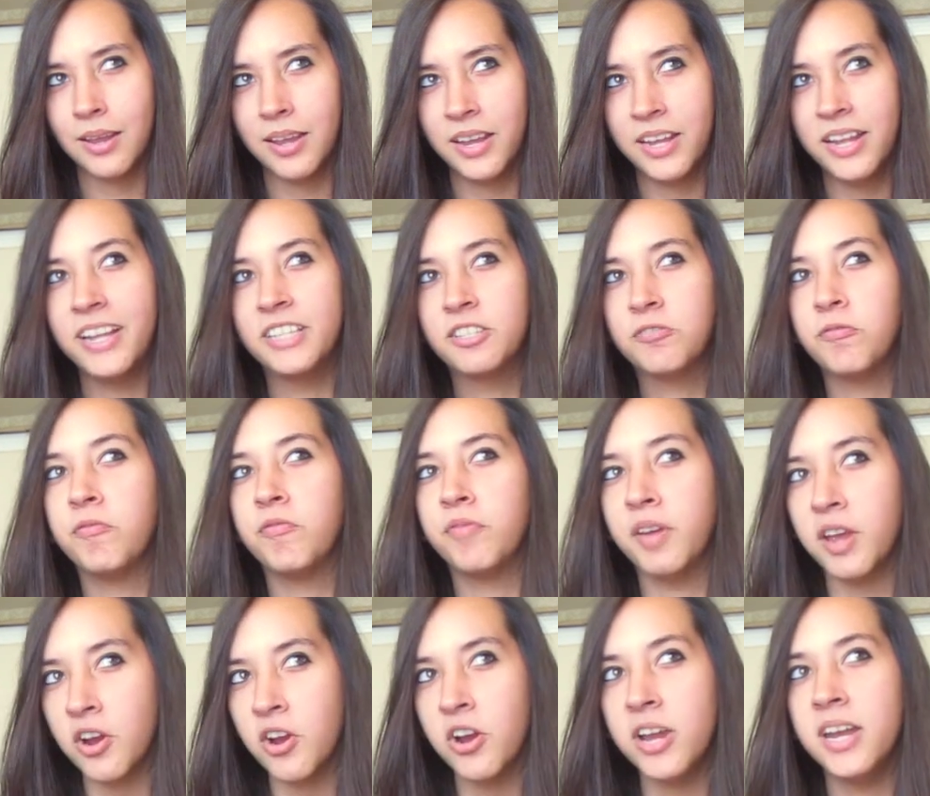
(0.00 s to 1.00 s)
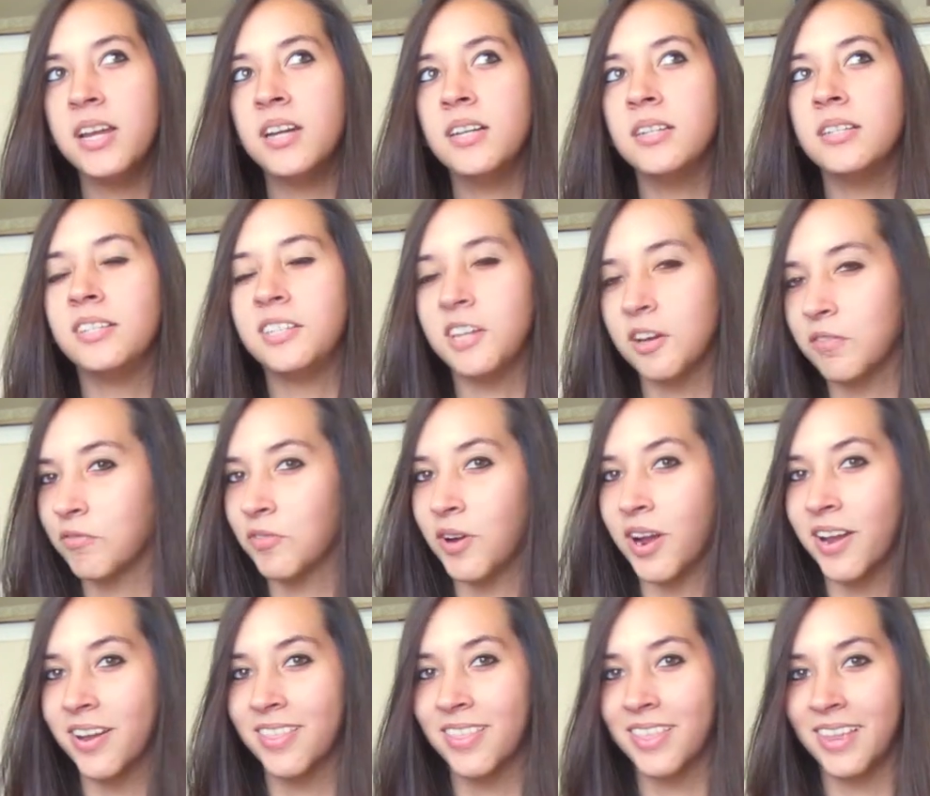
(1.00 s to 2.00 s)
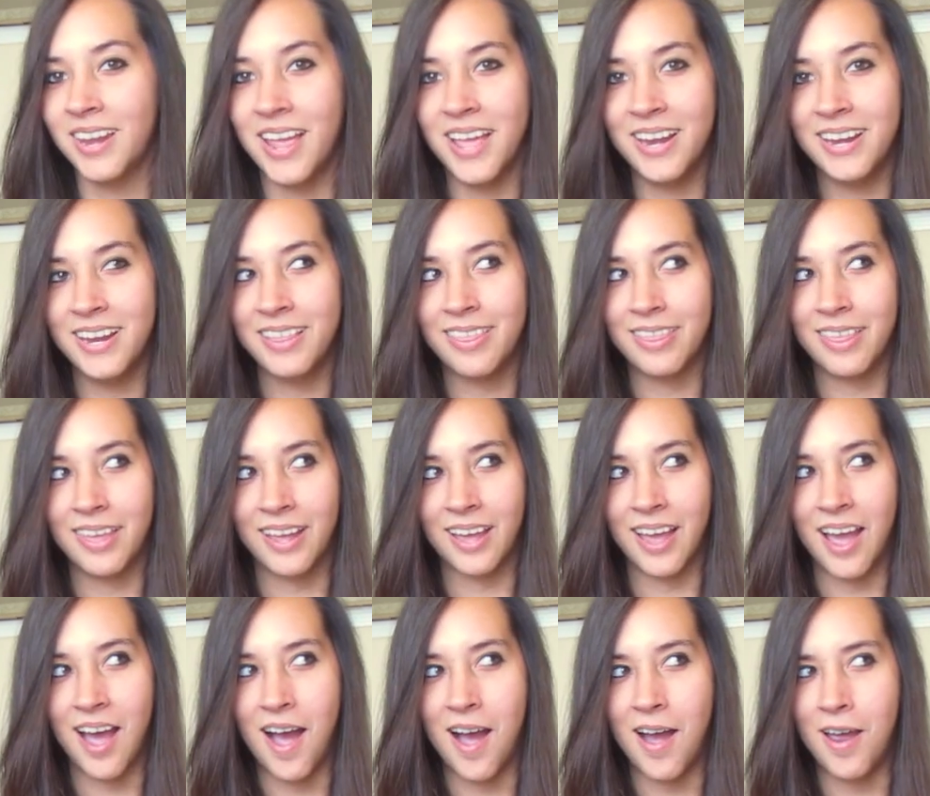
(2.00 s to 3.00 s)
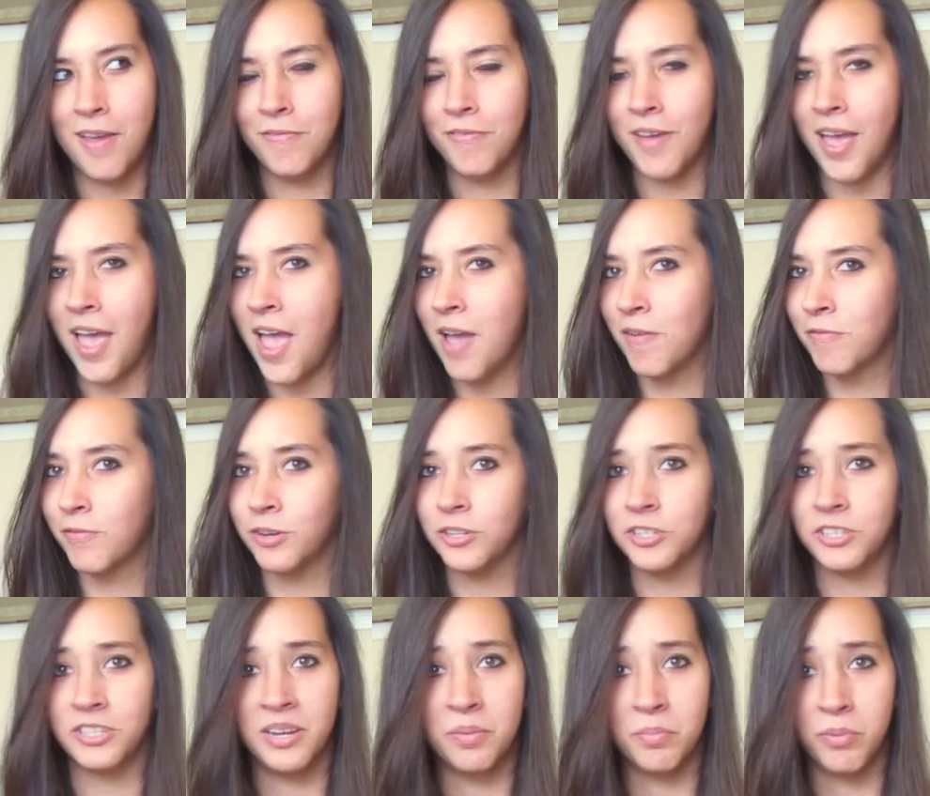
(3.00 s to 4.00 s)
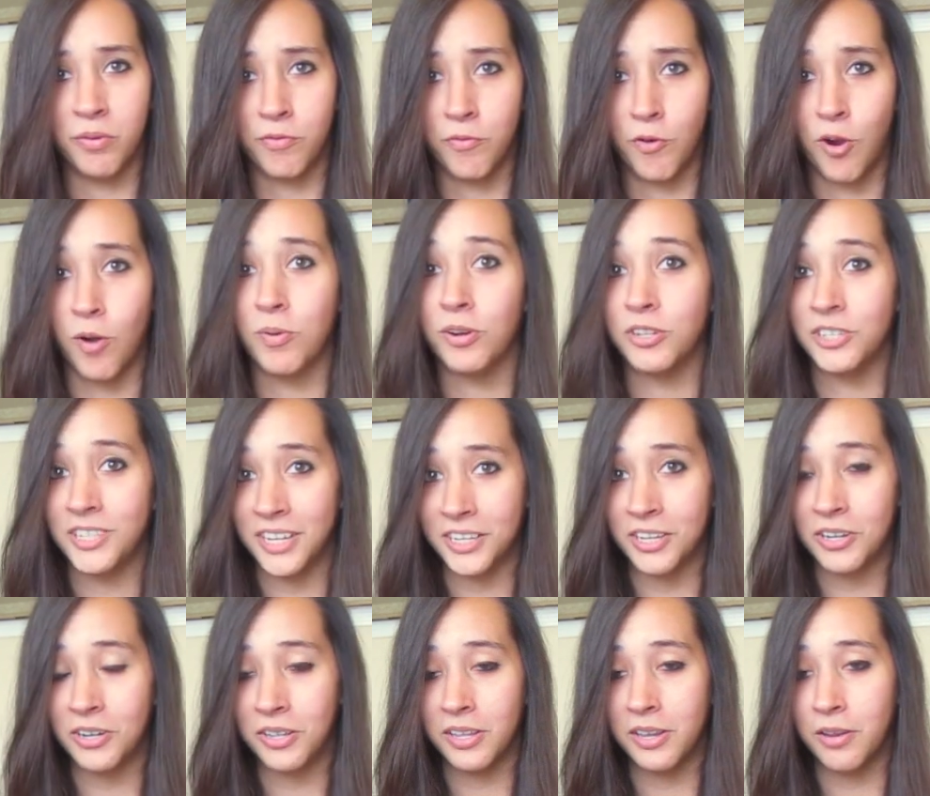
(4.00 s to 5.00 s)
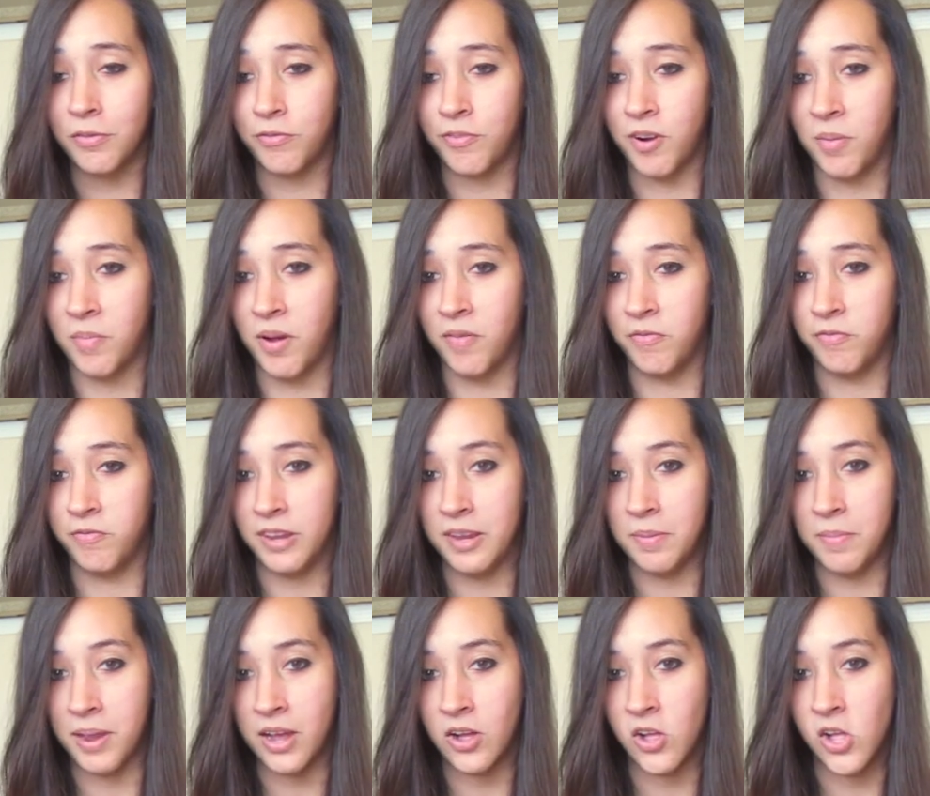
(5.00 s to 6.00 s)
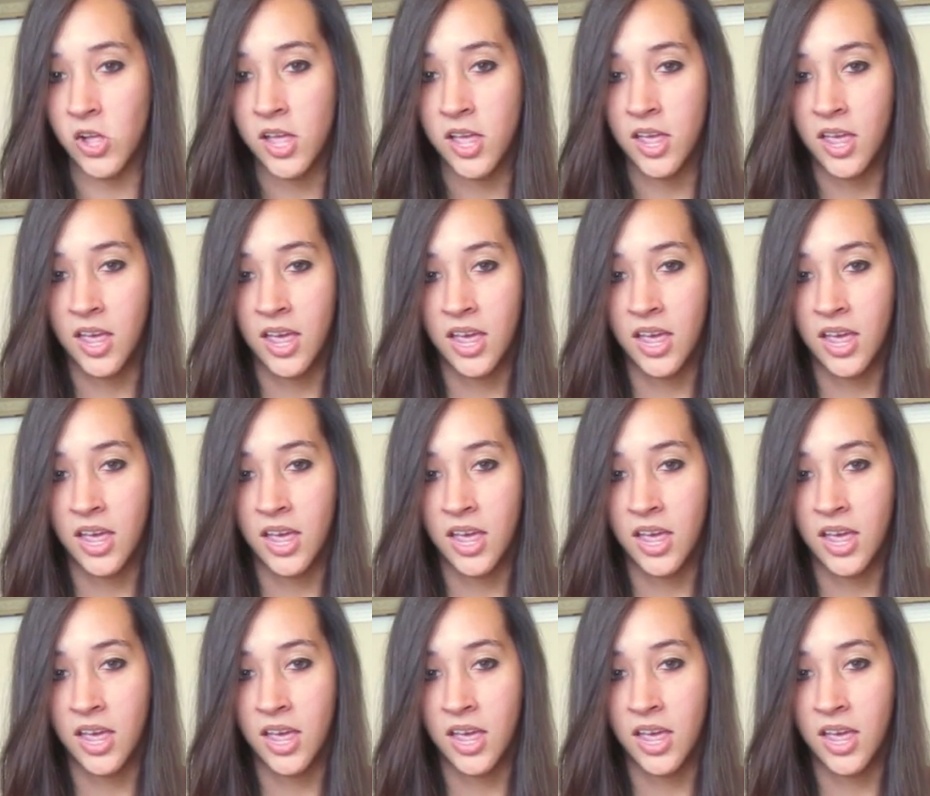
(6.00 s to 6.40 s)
it's very different than anything I've ever seen before, particularly from a female.